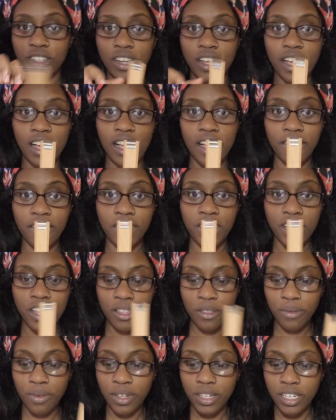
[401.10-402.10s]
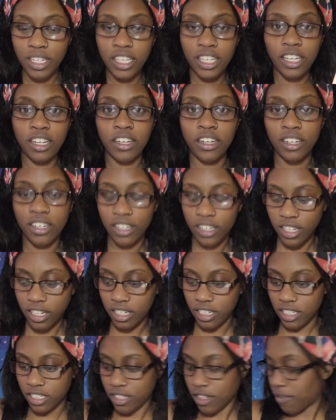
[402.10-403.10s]
So now I have another one here.
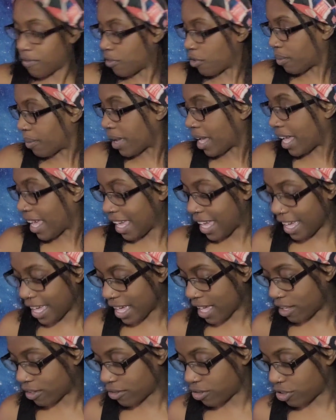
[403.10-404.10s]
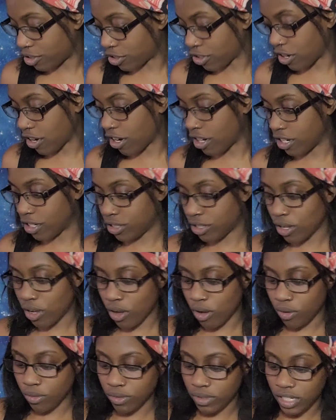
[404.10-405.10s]
These are for my 8 ounce jars
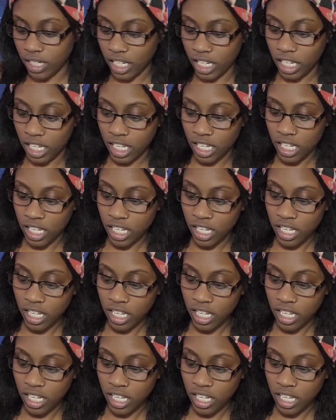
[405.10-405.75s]
only